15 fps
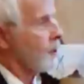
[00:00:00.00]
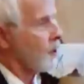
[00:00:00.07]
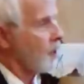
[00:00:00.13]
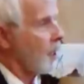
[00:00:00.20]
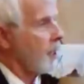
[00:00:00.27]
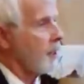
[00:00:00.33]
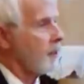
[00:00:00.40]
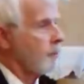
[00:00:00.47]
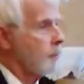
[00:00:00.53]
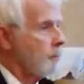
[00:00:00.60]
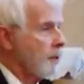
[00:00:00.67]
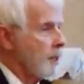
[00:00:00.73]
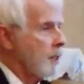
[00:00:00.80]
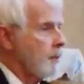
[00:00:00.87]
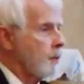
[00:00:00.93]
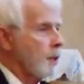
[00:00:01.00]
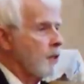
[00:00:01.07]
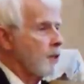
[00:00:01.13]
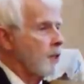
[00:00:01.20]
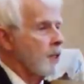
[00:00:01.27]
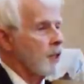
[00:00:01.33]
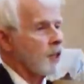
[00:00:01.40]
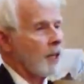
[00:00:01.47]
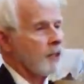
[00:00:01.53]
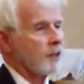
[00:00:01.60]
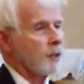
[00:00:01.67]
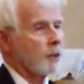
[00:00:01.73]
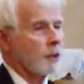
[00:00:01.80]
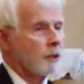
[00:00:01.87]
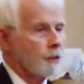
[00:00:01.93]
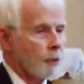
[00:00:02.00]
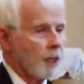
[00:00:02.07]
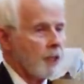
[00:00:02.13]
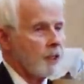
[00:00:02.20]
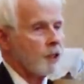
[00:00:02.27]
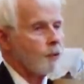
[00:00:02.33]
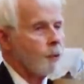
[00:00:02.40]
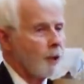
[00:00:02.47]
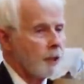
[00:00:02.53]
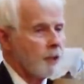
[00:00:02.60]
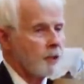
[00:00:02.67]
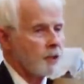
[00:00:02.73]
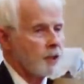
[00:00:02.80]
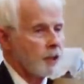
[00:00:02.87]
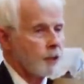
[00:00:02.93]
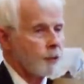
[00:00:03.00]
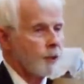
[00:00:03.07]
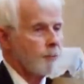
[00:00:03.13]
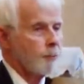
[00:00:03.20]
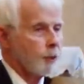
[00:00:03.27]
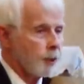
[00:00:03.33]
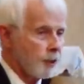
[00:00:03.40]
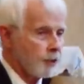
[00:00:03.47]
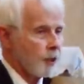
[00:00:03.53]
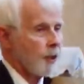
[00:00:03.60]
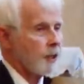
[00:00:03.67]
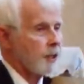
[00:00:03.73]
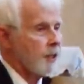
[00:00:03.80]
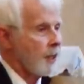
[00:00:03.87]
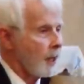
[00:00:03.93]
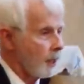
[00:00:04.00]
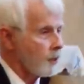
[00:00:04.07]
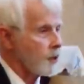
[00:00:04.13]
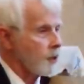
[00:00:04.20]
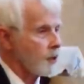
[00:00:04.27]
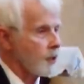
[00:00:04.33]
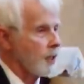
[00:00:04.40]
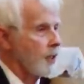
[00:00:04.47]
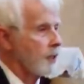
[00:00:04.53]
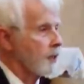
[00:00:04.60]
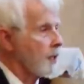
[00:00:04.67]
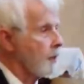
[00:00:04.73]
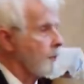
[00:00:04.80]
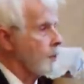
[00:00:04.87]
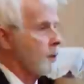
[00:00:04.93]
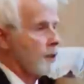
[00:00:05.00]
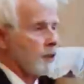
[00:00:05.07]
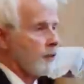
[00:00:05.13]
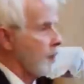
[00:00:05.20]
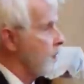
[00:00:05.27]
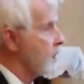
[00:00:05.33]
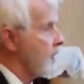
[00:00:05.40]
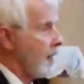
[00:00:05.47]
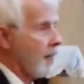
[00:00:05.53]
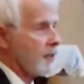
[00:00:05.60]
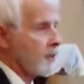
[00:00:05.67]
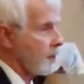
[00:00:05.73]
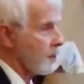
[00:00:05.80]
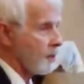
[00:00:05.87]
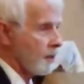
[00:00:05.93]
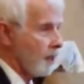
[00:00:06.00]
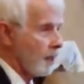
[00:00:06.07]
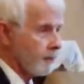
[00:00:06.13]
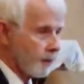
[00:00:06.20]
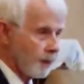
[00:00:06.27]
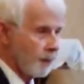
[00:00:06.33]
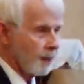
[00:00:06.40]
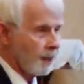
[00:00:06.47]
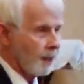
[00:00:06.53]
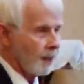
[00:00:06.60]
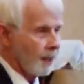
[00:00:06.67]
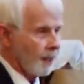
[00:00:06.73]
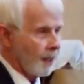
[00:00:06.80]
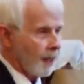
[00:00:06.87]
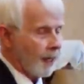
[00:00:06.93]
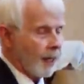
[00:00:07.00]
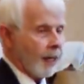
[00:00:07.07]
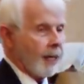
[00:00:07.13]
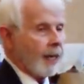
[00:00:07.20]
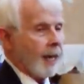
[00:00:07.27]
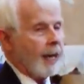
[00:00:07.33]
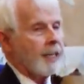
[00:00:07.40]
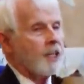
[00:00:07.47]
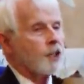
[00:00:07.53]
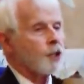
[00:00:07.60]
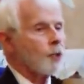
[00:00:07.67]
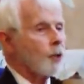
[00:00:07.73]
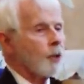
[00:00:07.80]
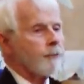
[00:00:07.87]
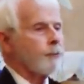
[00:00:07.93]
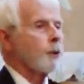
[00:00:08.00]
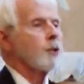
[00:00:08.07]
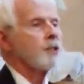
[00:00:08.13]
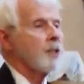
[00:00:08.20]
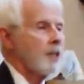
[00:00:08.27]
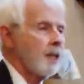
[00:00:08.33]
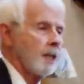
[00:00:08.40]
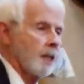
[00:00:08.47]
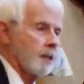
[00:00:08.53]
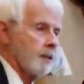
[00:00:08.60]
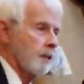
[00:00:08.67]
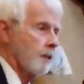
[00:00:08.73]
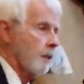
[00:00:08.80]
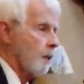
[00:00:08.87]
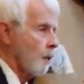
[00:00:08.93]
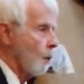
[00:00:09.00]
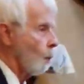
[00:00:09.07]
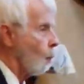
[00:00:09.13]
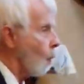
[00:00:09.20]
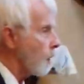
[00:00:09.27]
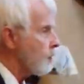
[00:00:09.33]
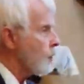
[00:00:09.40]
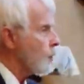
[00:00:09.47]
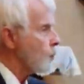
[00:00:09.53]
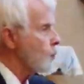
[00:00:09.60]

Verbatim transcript: the site of many of these digs as the great 20th century British archaeologists uncovered this fantastic stuff. And he saw firsthand what the